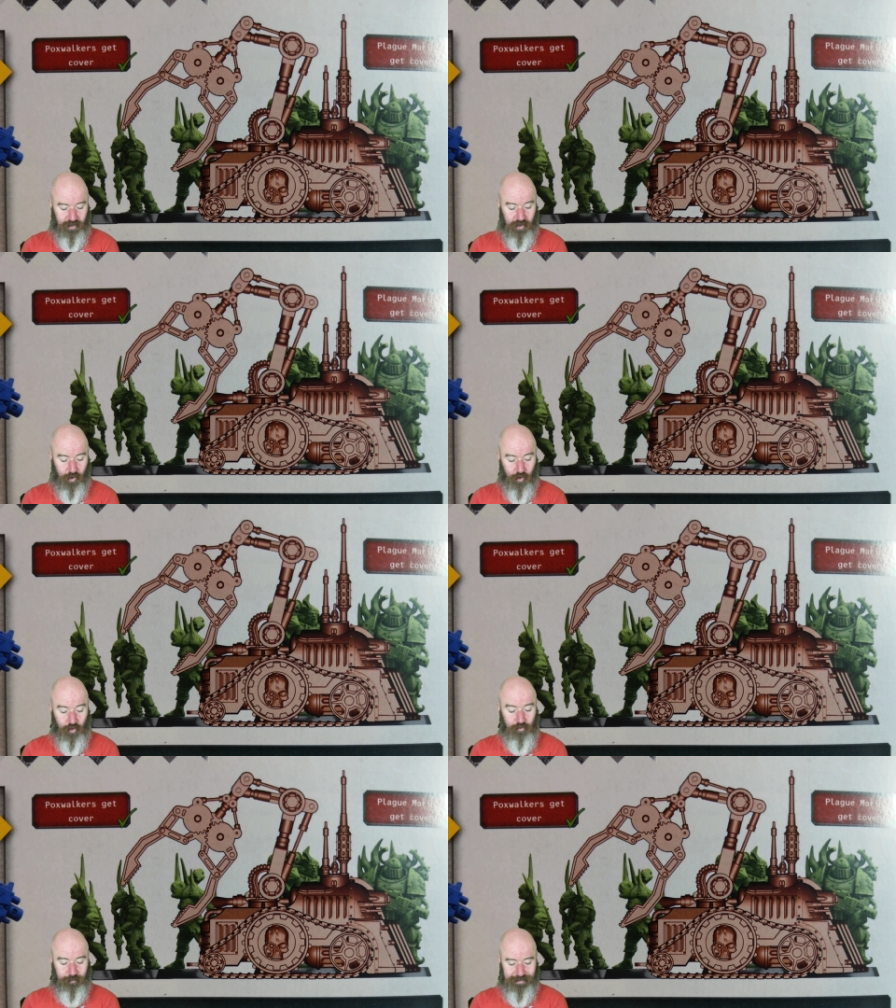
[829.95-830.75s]
are
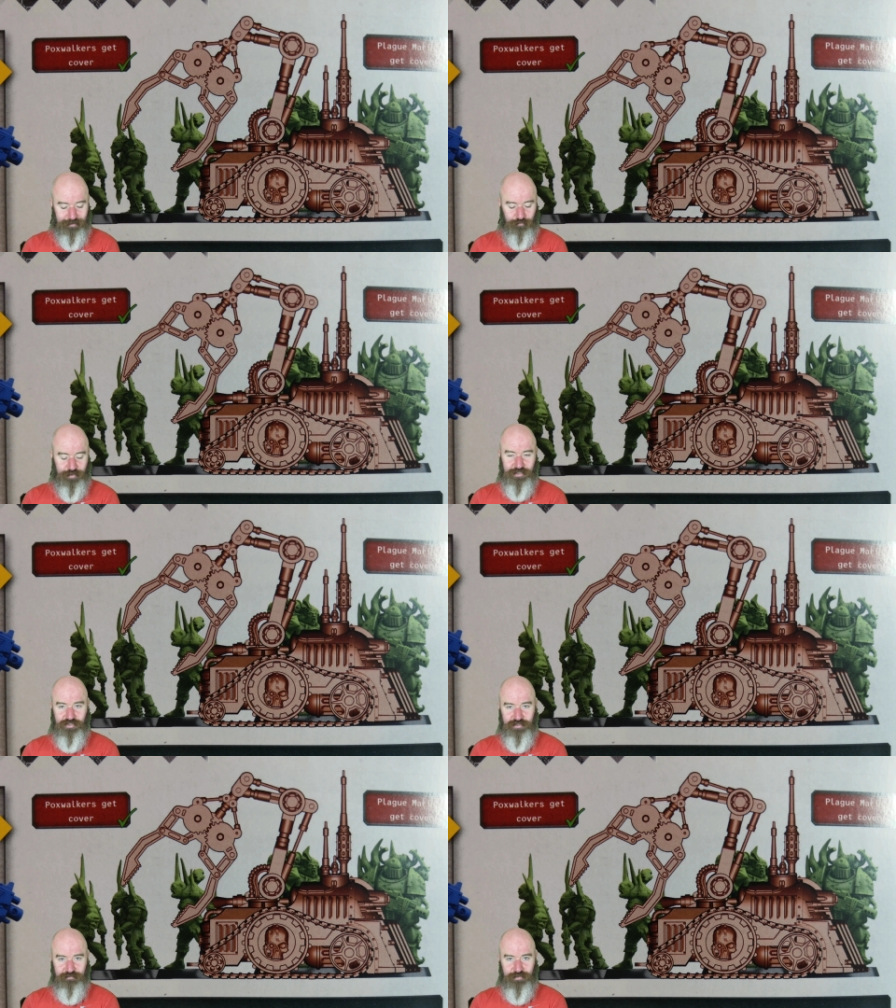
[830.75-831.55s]
all within 3
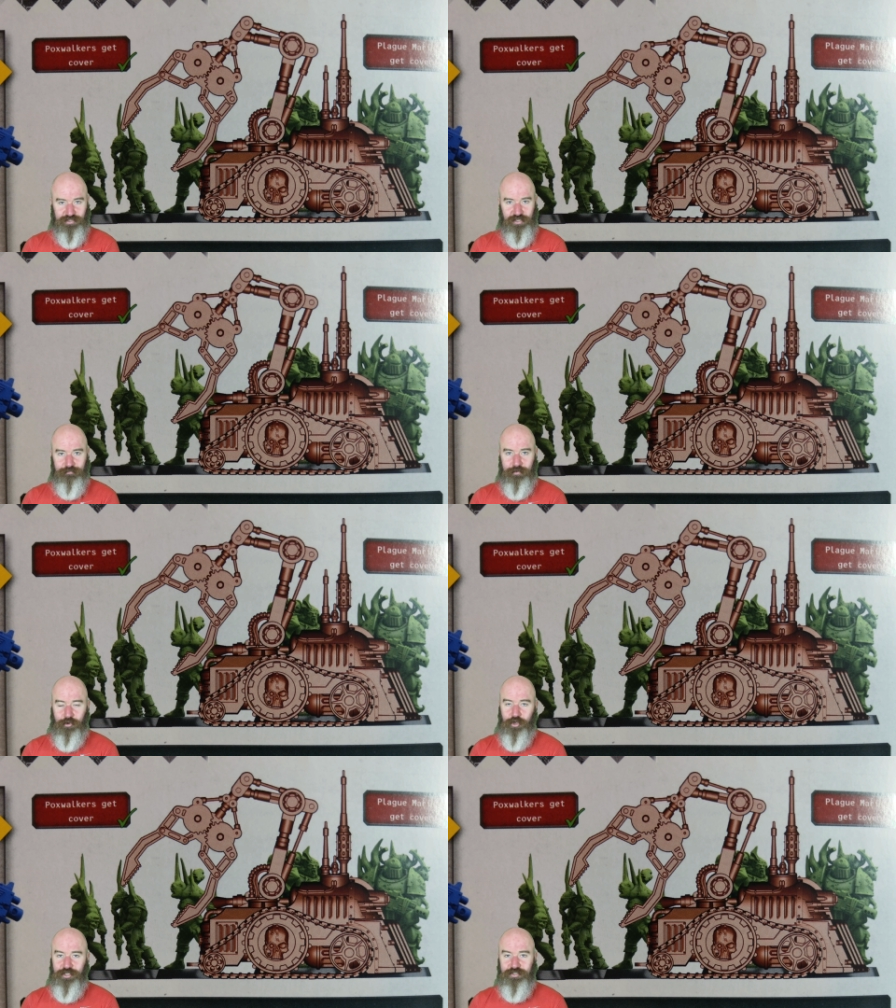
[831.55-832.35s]
inches of the
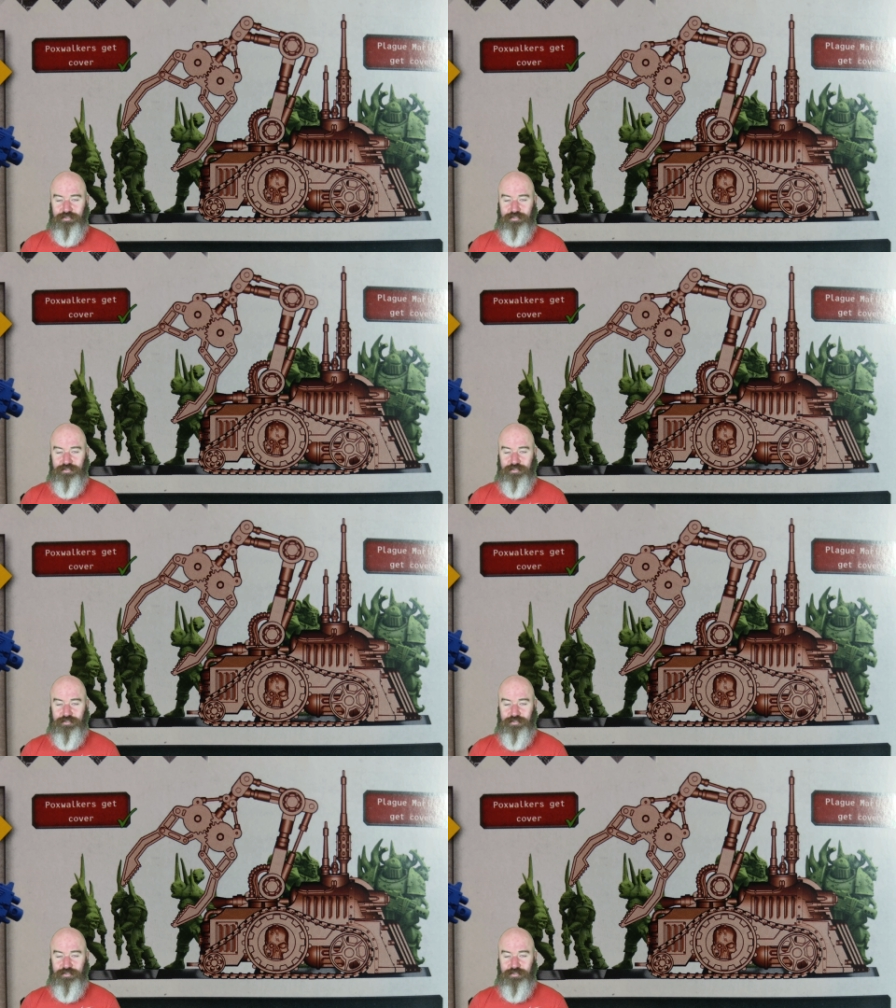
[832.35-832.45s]
Servo Hauler.